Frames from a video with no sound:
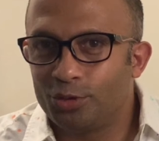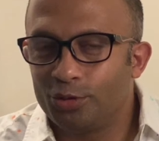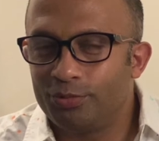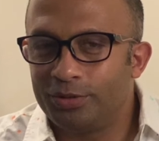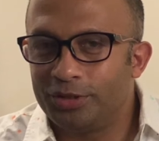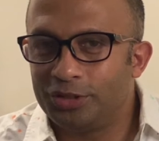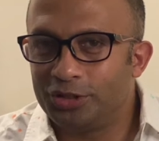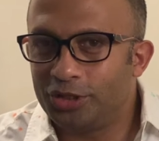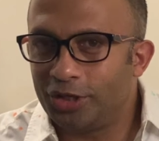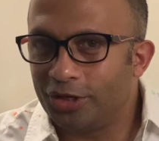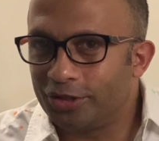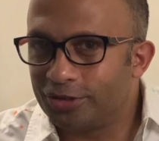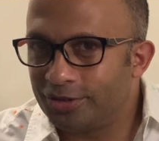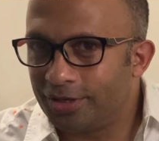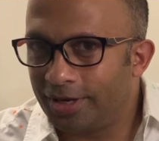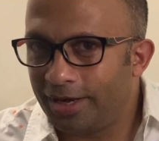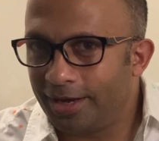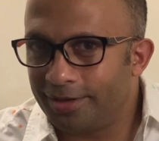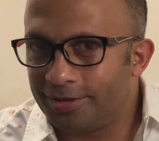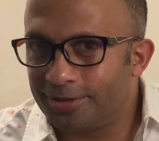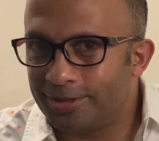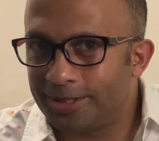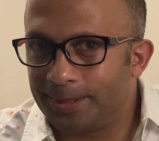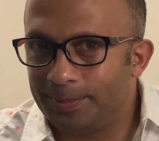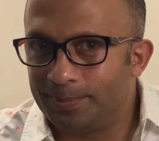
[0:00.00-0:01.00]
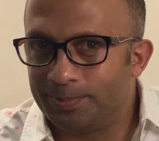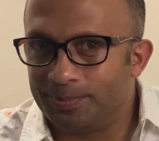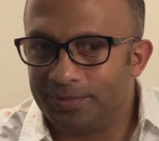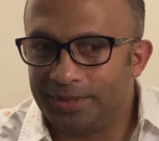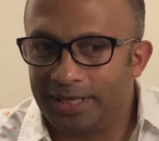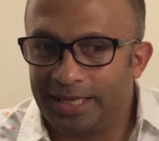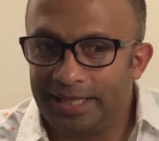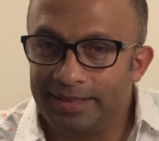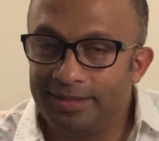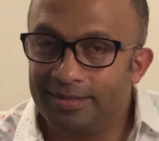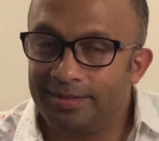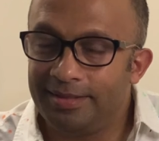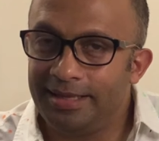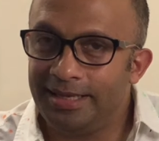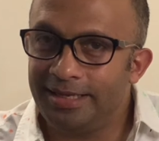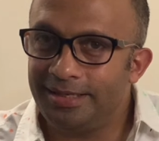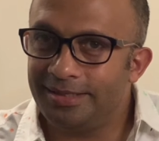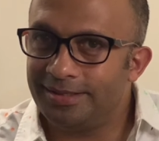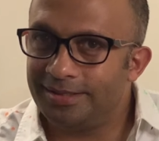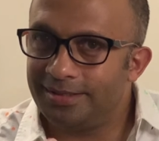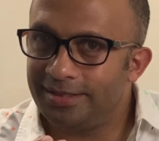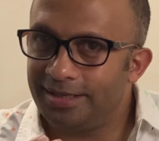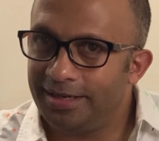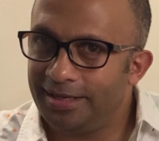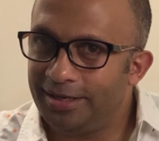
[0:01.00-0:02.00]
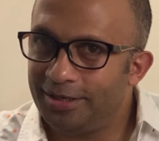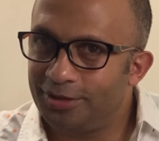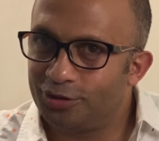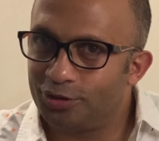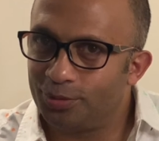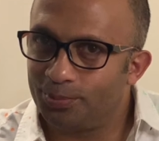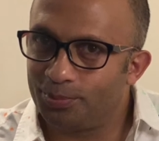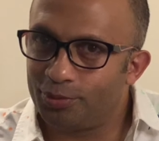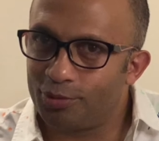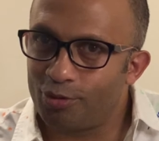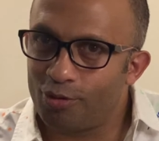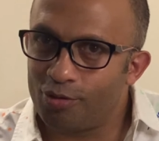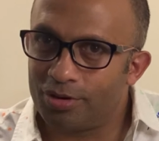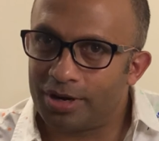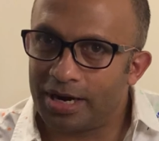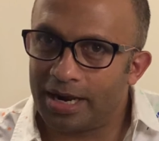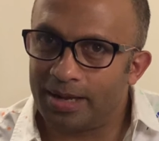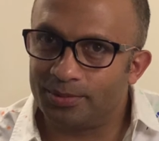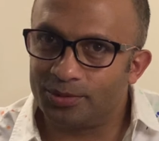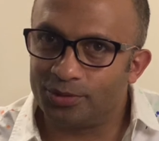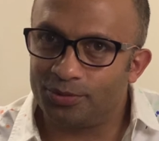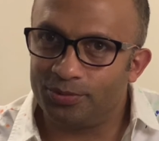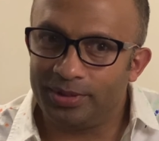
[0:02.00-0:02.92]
with Dr. Akram. In these series of programs,